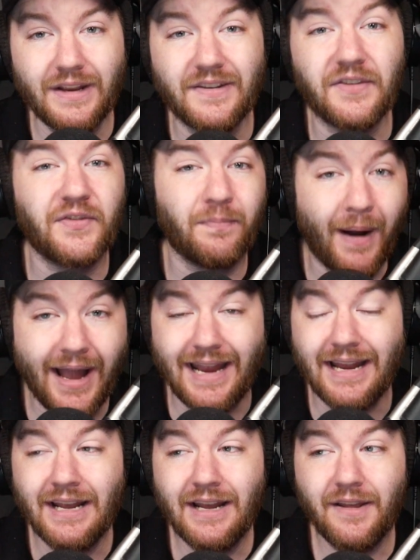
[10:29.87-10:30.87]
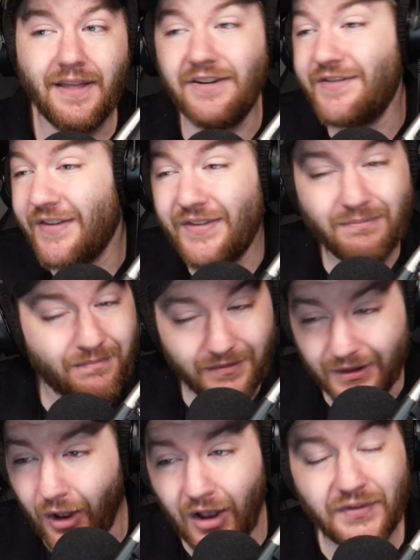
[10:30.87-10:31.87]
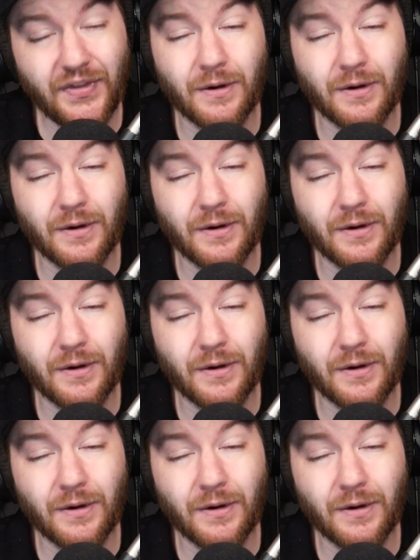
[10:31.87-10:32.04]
despite they just lost